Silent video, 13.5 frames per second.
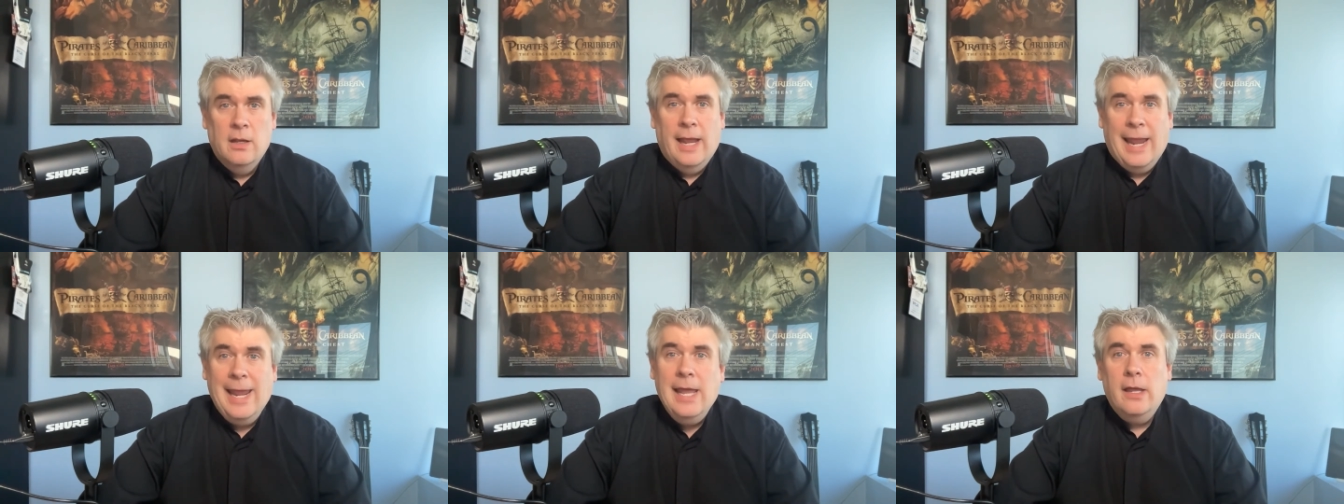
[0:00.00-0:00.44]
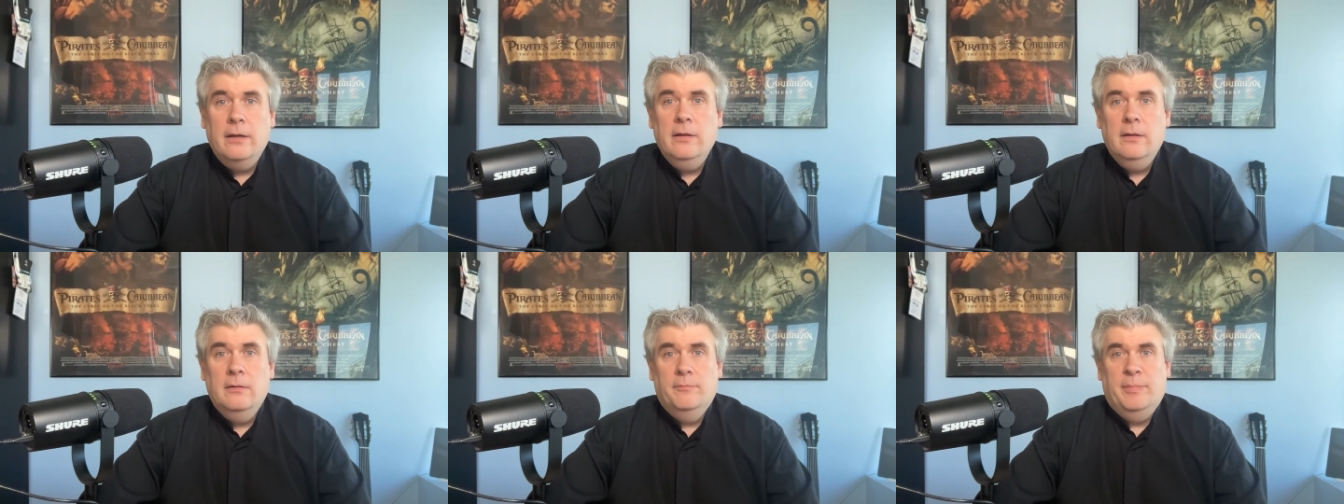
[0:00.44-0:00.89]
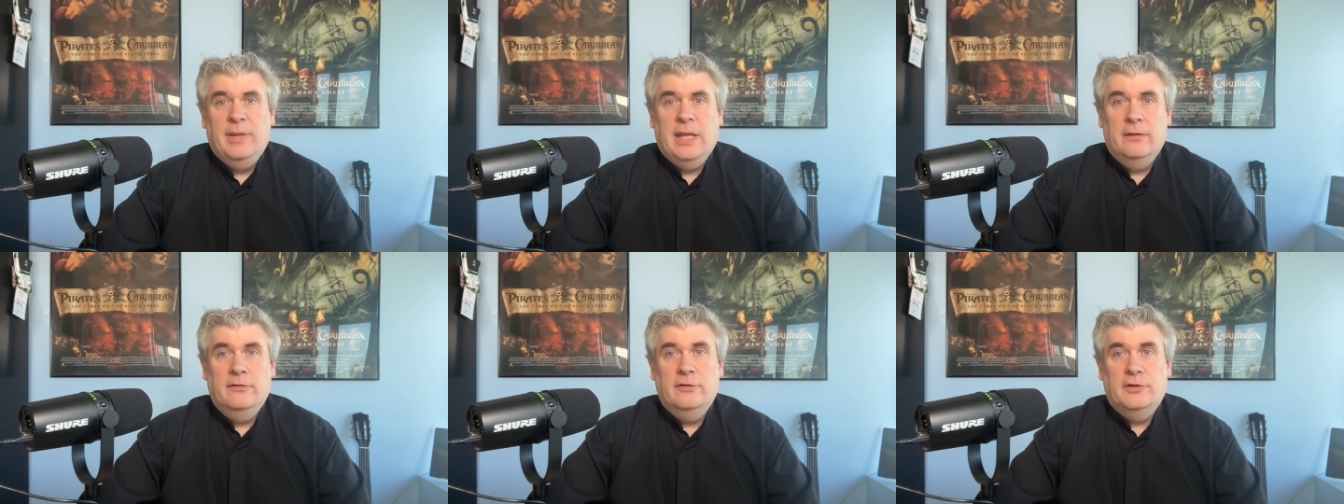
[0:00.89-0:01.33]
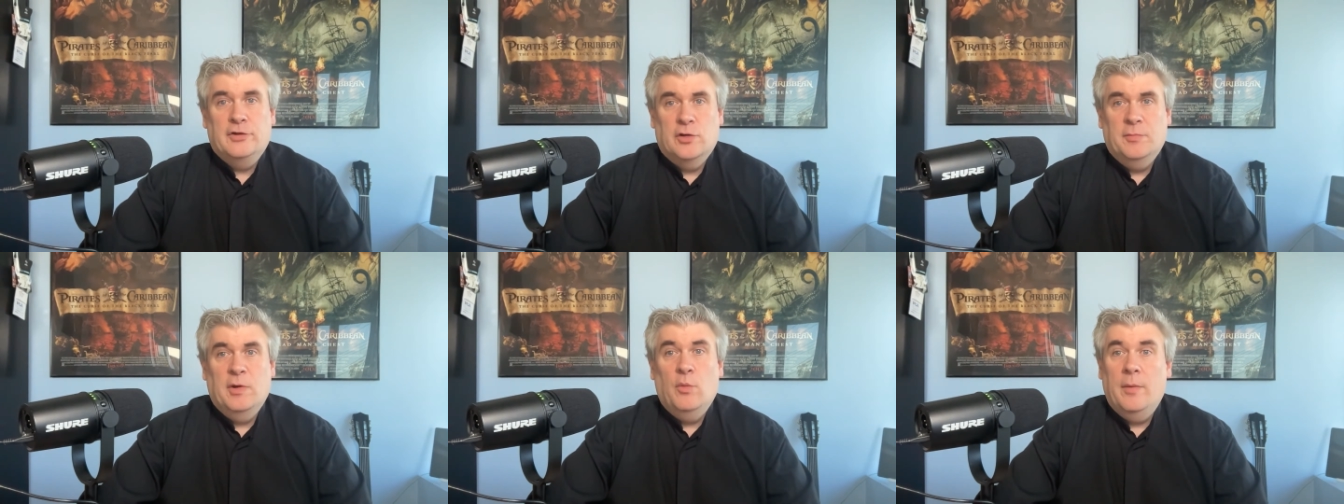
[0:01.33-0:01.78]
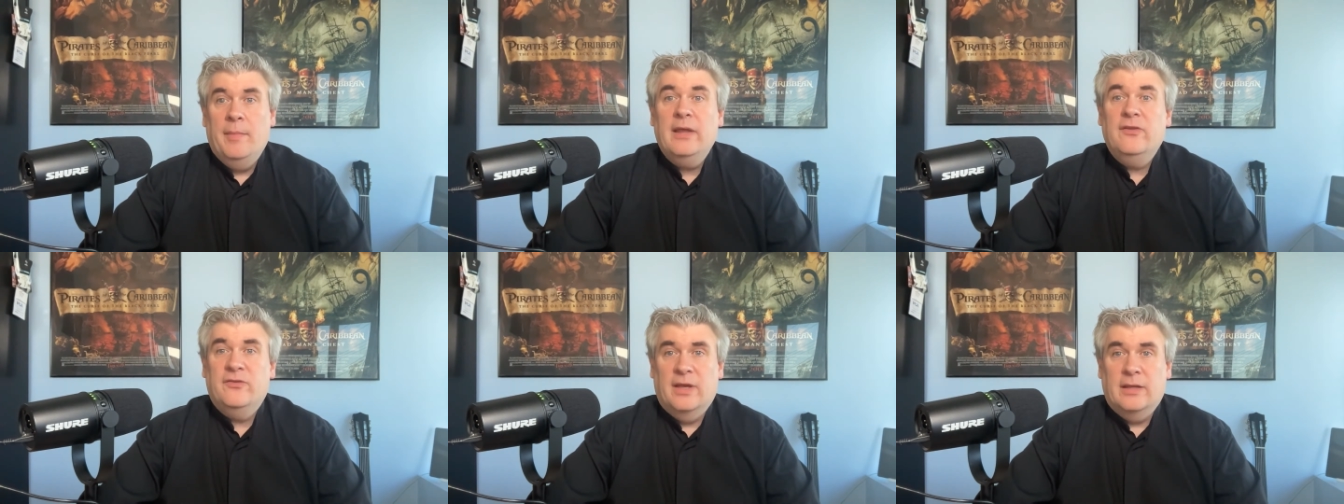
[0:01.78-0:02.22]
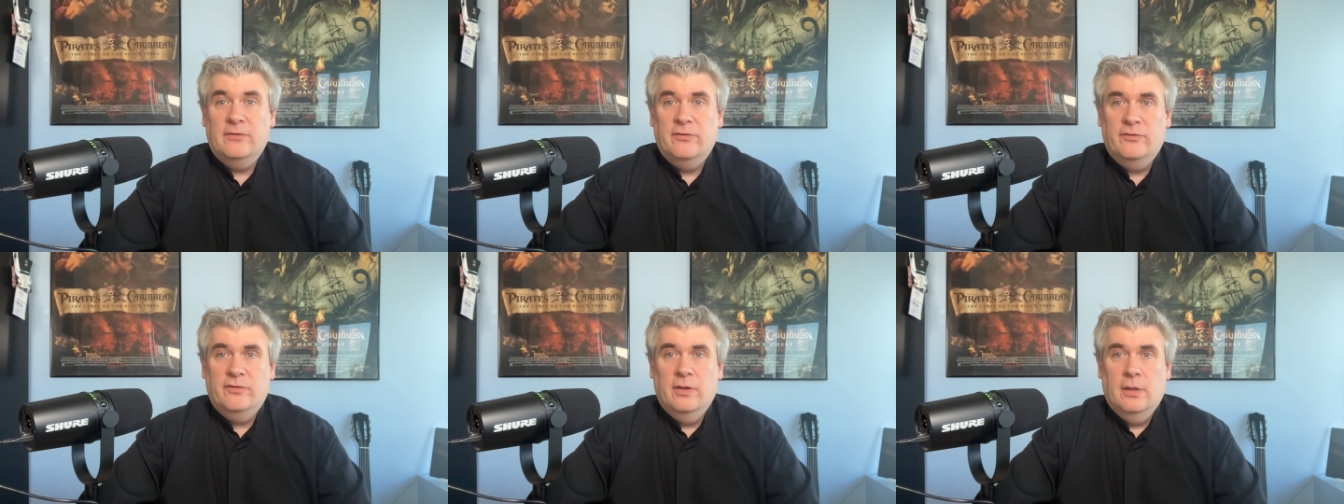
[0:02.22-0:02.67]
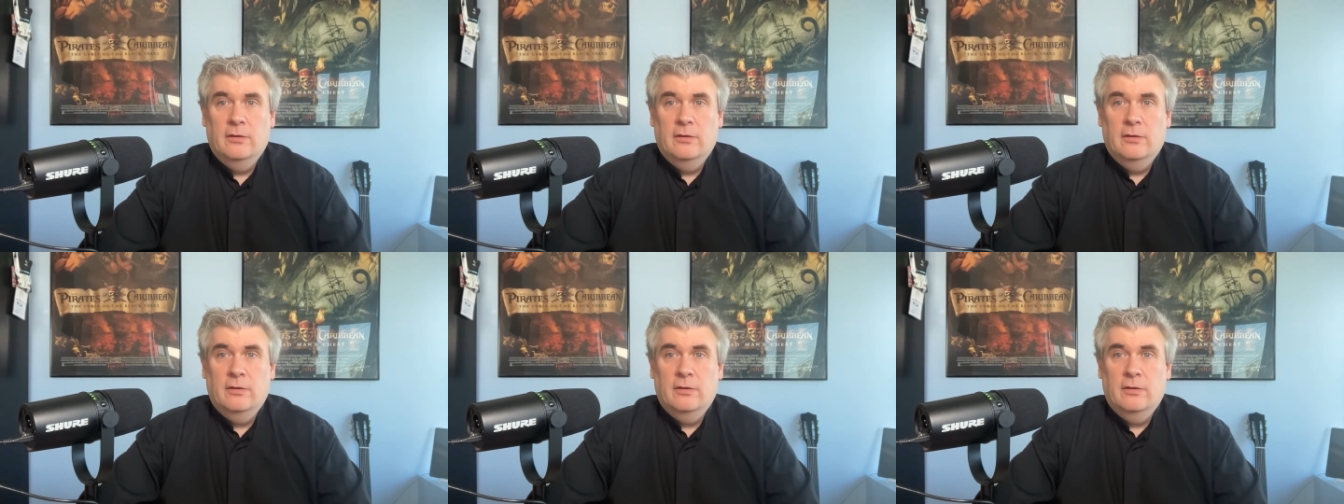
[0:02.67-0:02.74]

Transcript: and begin to determine what makes sense